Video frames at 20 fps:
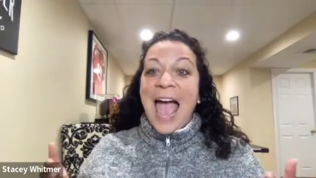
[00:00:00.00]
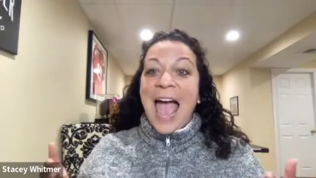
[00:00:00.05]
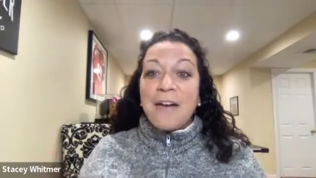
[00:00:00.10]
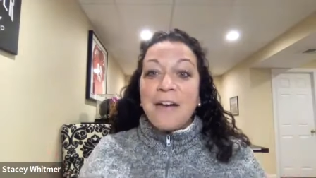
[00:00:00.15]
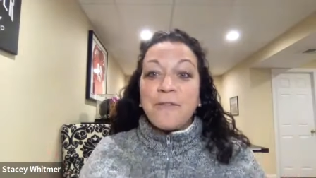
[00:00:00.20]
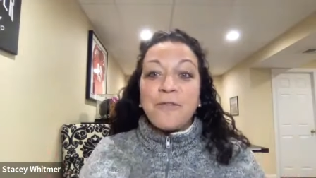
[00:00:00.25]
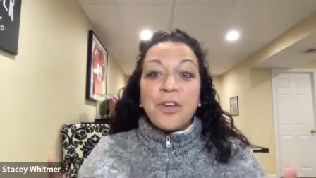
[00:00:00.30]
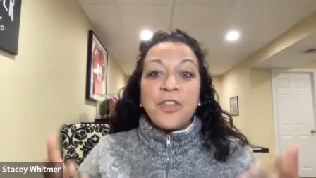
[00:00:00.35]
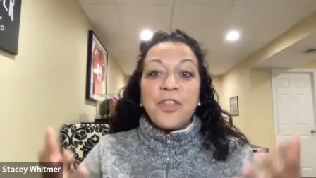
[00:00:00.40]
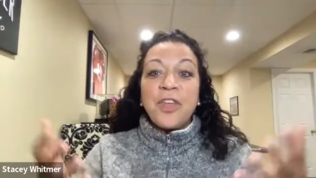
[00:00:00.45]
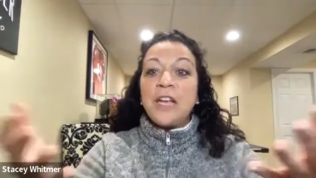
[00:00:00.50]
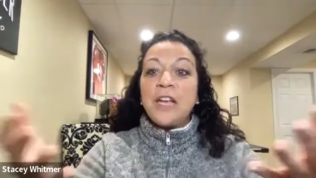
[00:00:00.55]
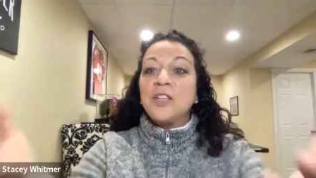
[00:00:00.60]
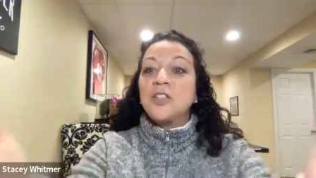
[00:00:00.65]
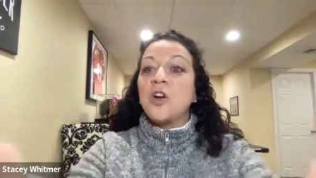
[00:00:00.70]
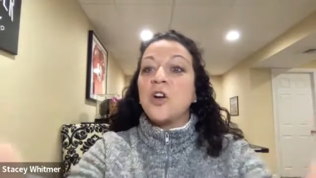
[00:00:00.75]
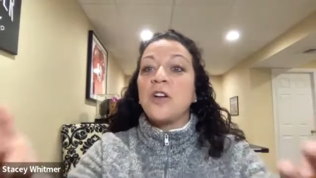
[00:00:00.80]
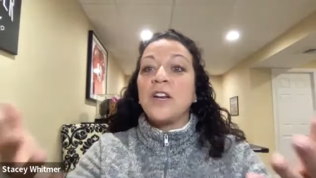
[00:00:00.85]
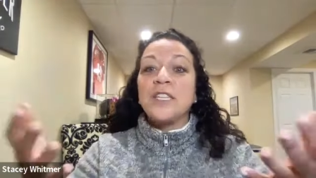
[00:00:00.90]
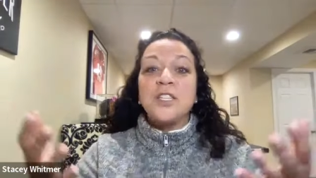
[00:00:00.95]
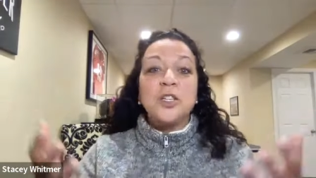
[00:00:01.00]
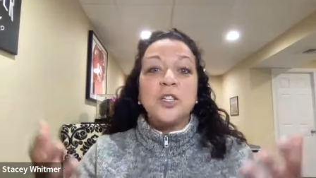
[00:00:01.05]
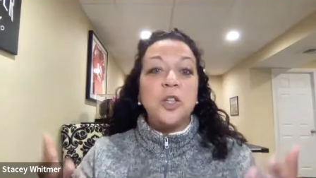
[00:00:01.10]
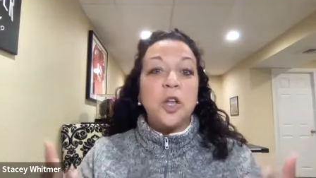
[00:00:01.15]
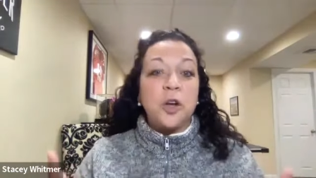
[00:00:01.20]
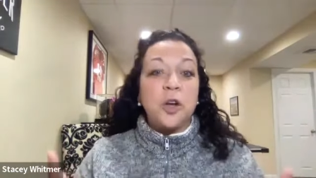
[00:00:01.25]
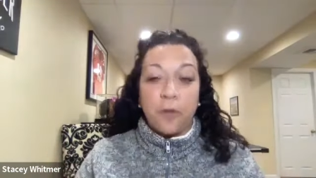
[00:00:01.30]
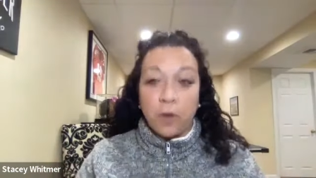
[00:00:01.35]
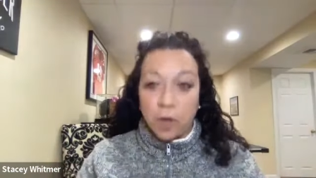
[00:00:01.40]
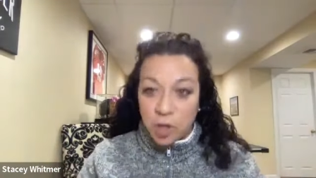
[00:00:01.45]
Everything started to
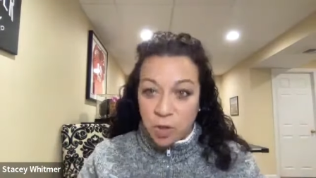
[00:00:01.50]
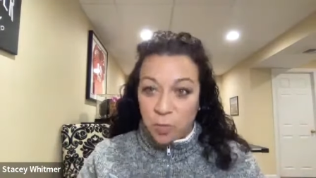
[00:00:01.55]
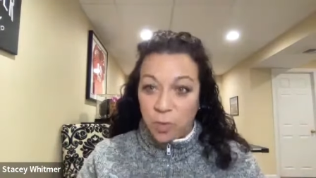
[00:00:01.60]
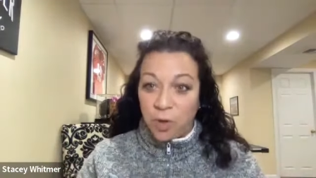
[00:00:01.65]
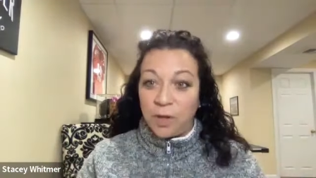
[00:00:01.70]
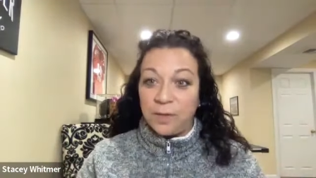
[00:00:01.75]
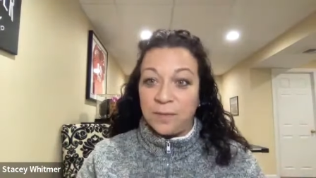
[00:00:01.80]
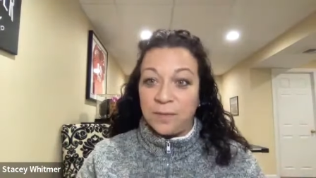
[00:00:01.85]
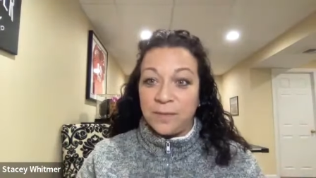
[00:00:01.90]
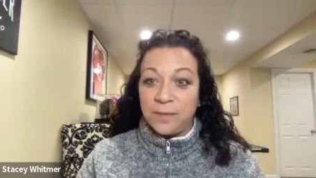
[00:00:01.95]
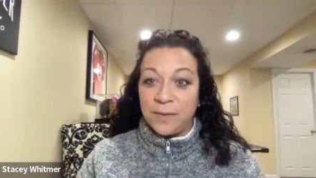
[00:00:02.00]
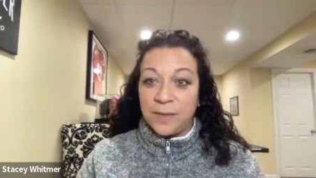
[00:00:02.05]
look virtual.